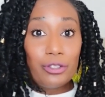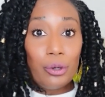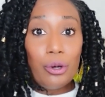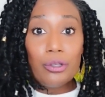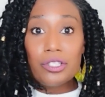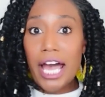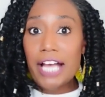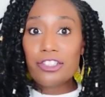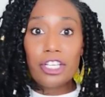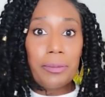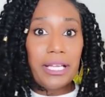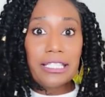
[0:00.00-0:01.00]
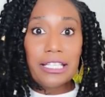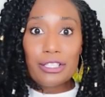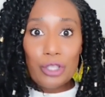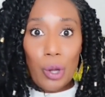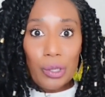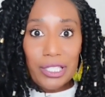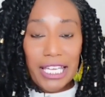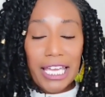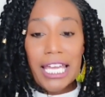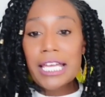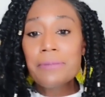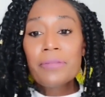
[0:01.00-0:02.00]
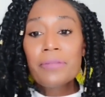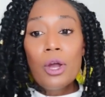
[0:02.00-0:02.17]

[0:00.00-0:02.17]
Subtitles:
Tools, Ashley Benz Consulting,